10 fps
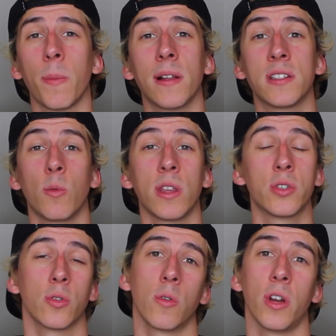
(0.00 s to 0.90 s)
be able to
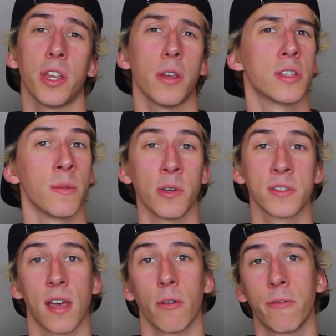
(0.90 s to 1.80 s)
withdraw and use them
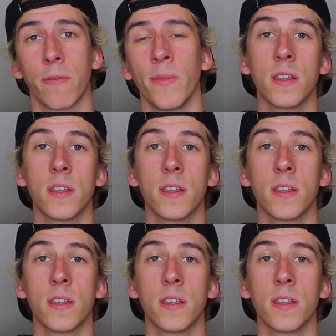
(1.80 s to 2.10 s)
yourself.